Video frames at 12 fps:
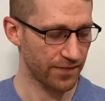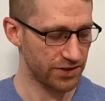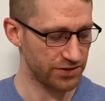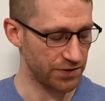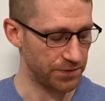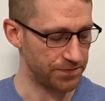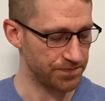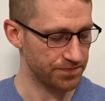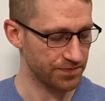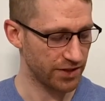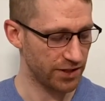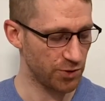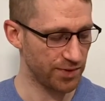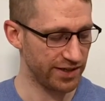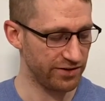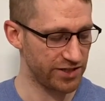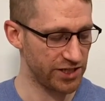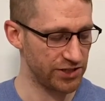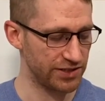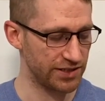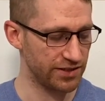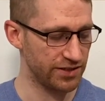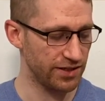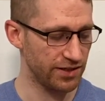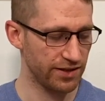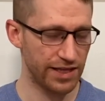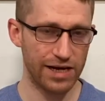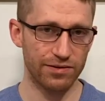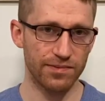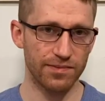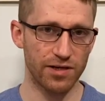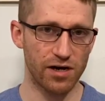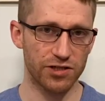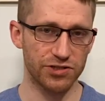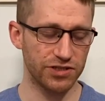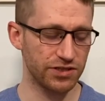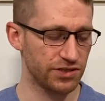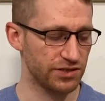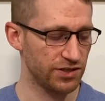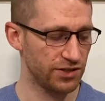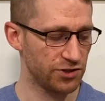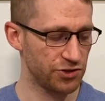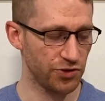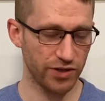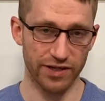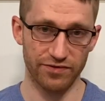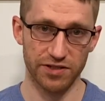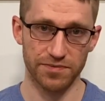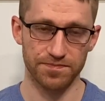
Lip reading: So a little bit of irritation, loud and obnoxious, short-lived.